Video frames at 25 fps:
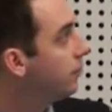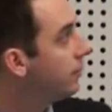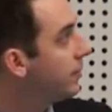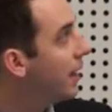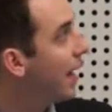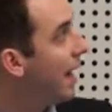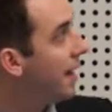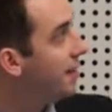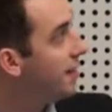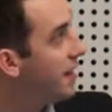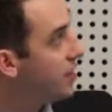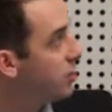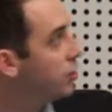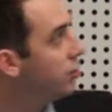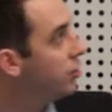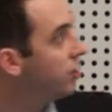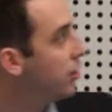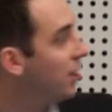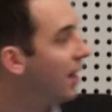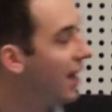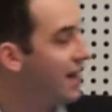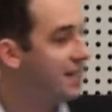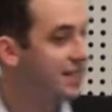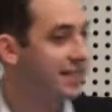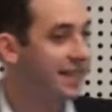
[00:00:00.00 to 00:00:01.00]
And that's
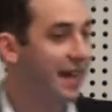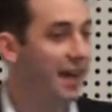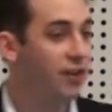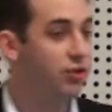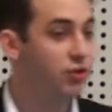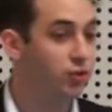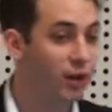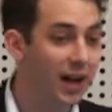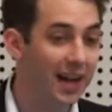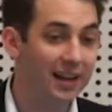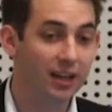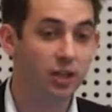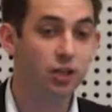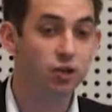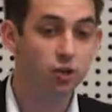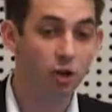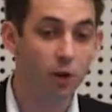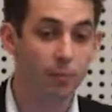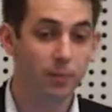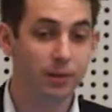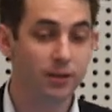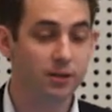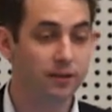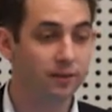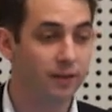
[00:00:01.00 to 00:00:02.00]
utilizing our drag and drop
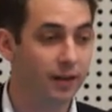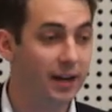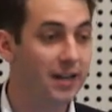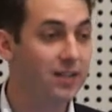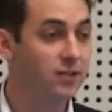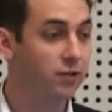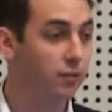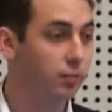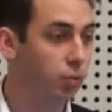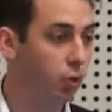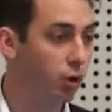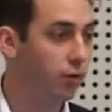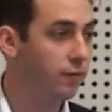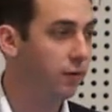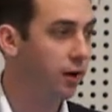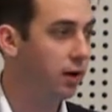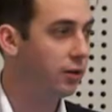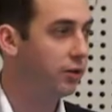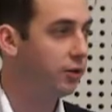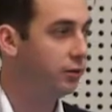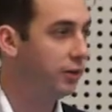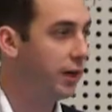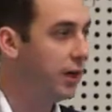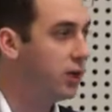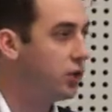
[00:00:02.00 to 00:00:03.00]
interface for profile
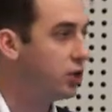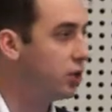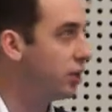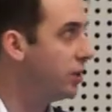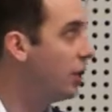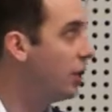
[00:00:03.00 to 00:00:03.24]
creation,